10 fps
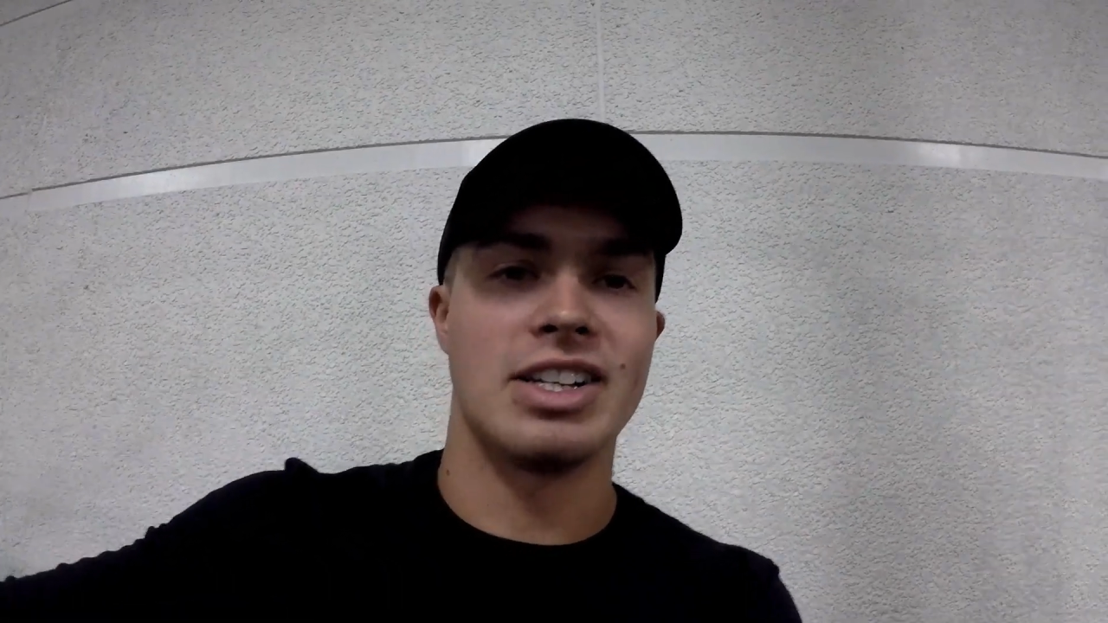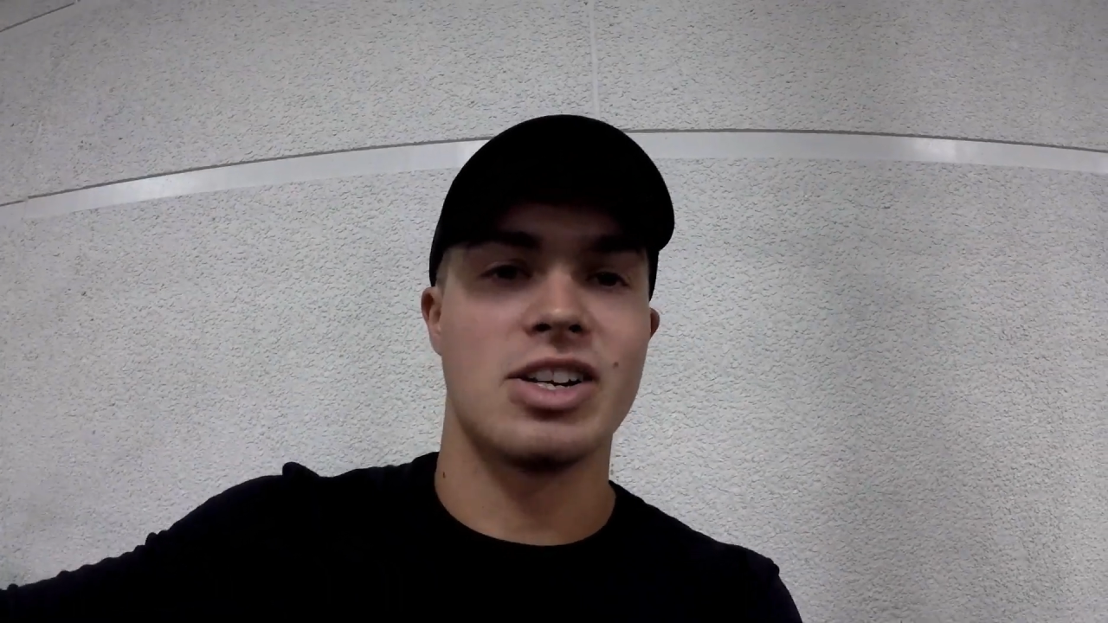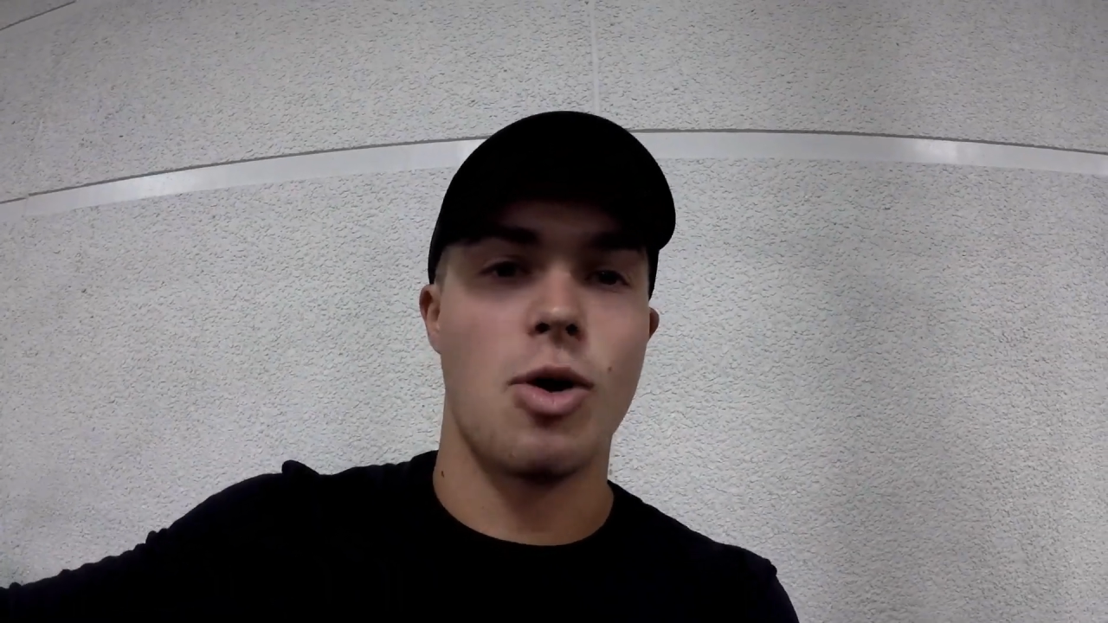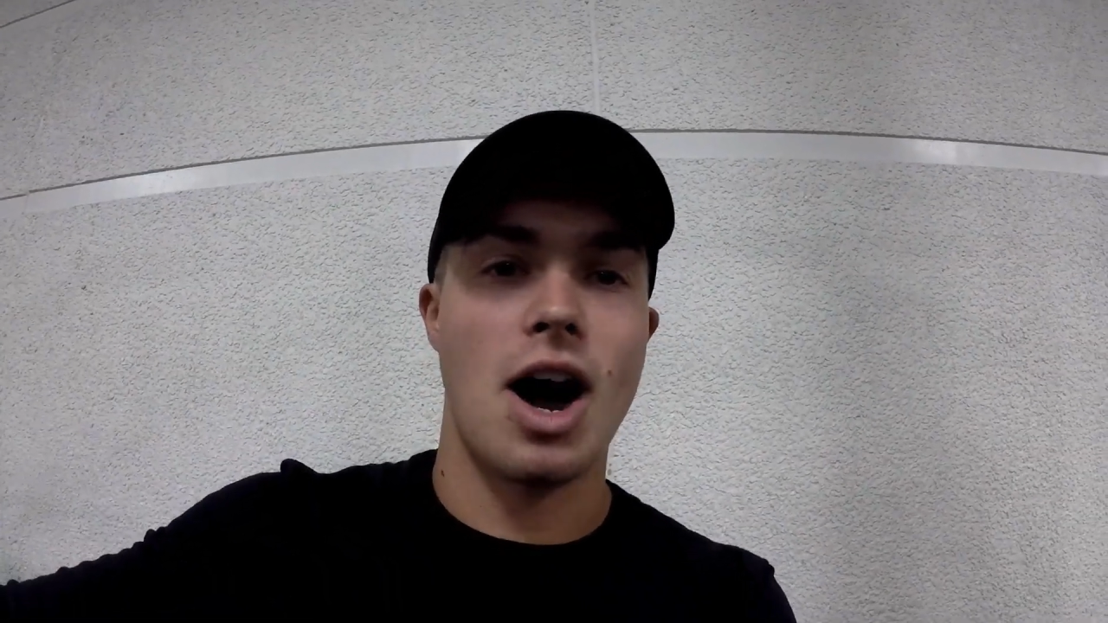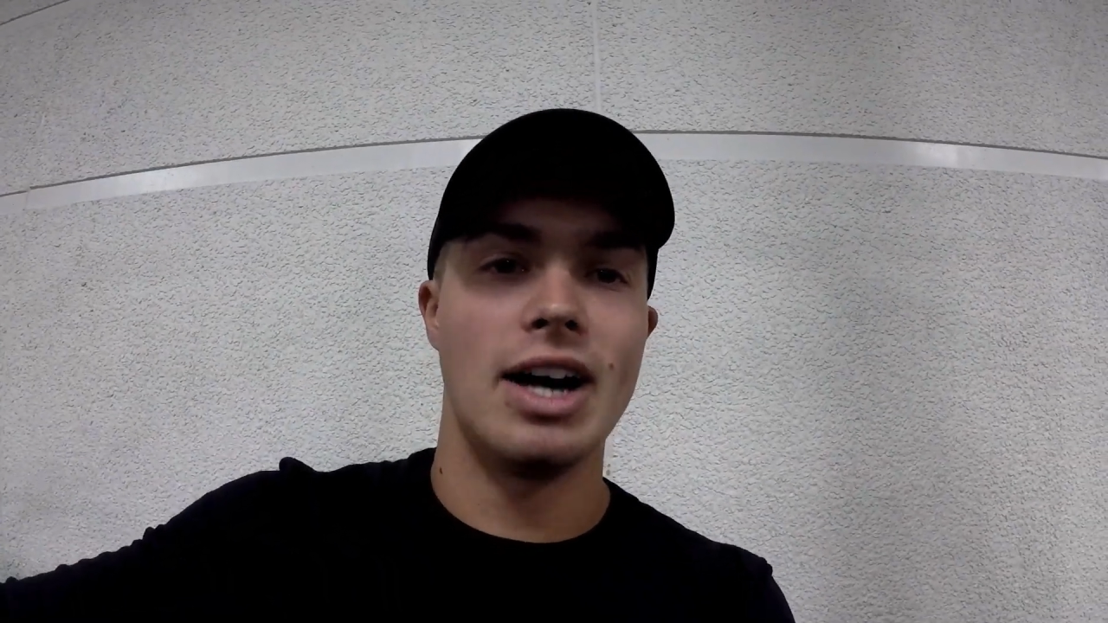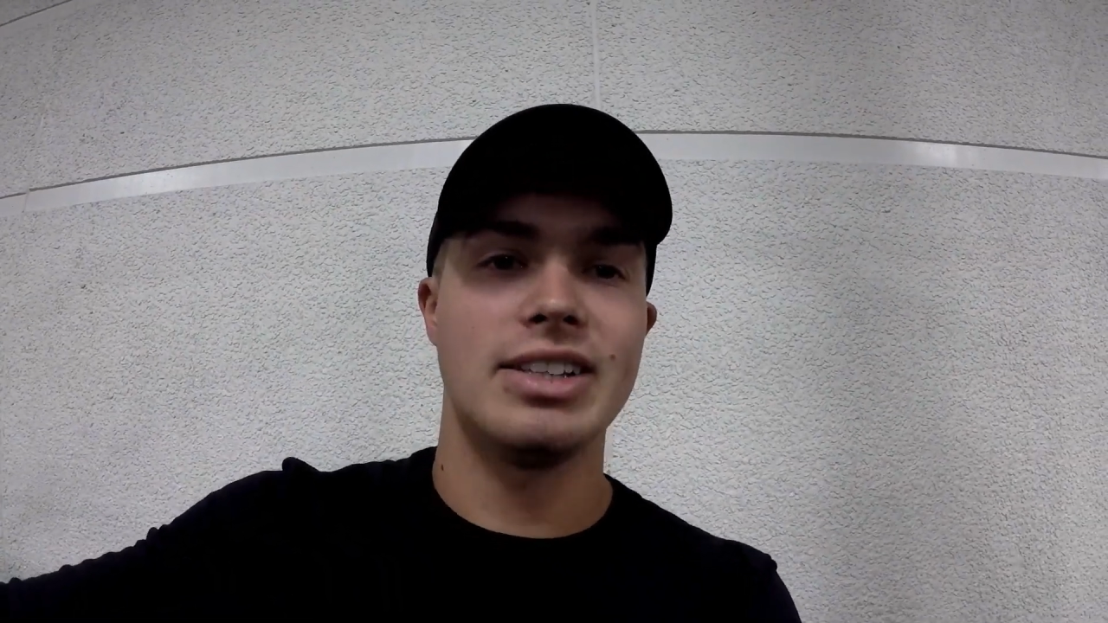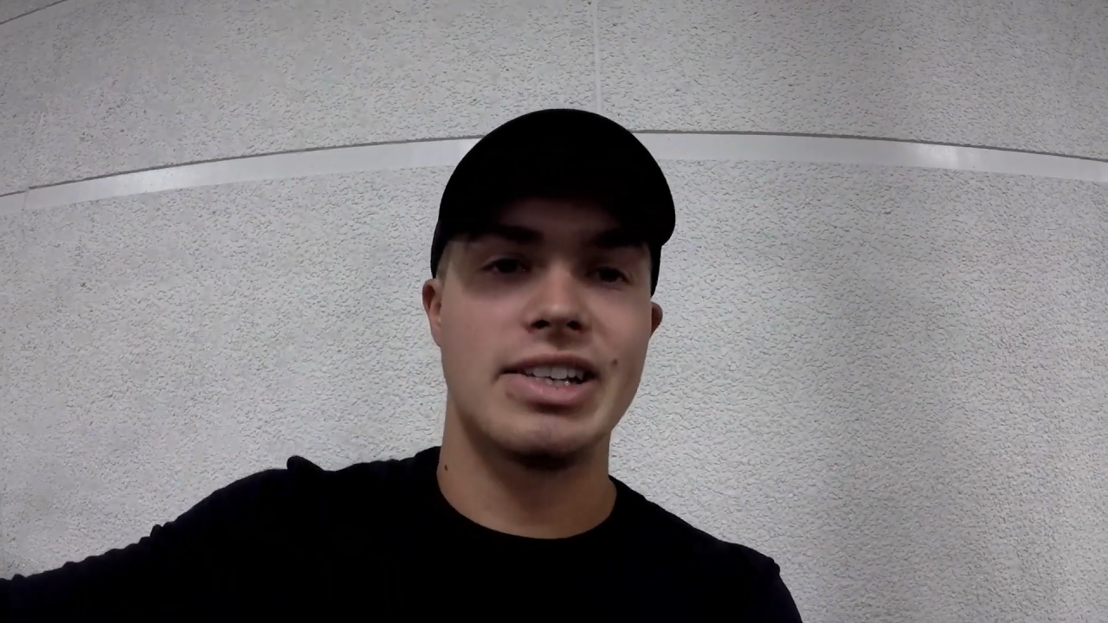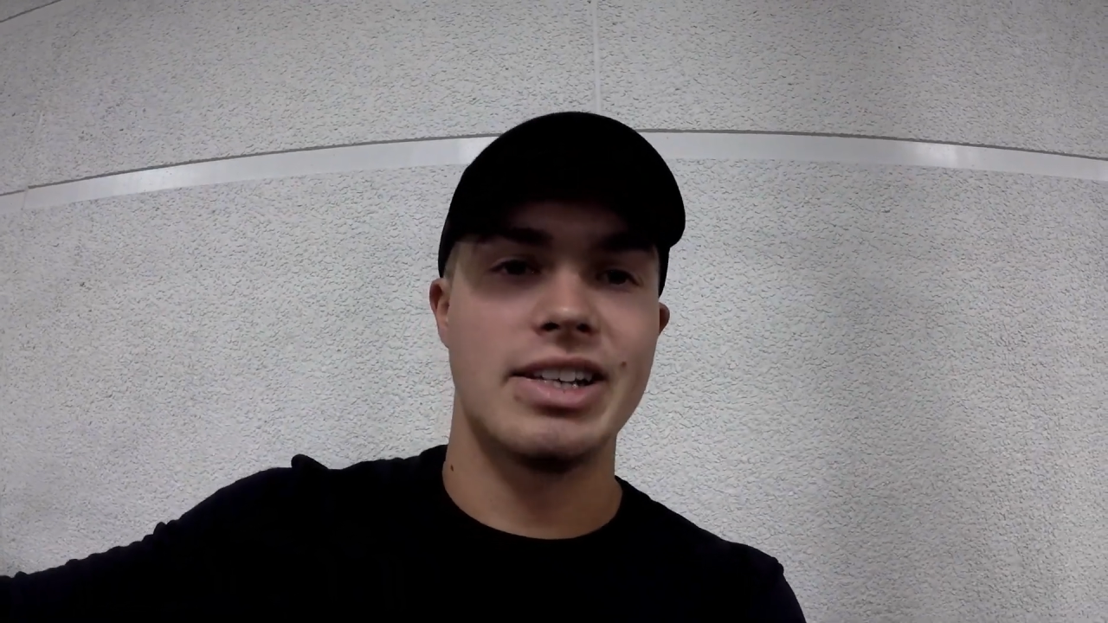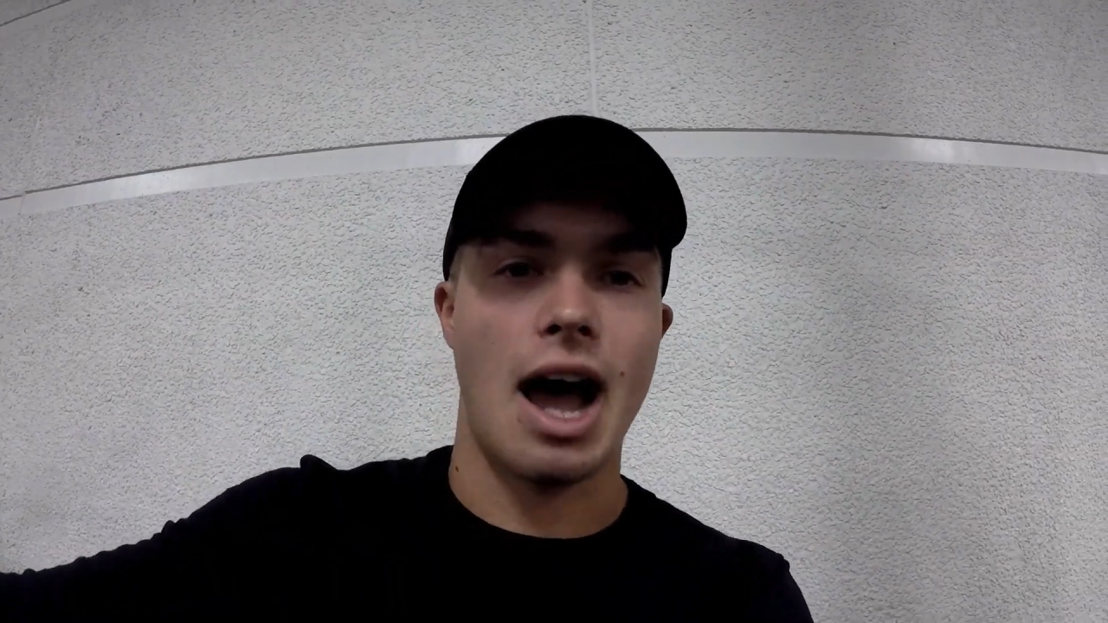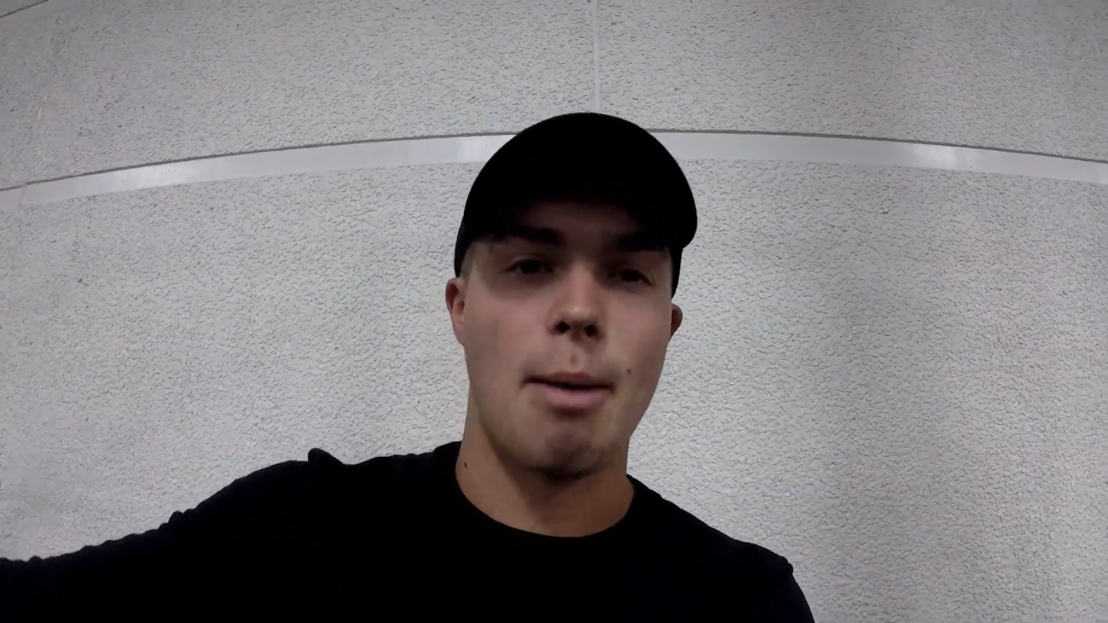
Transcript: squats.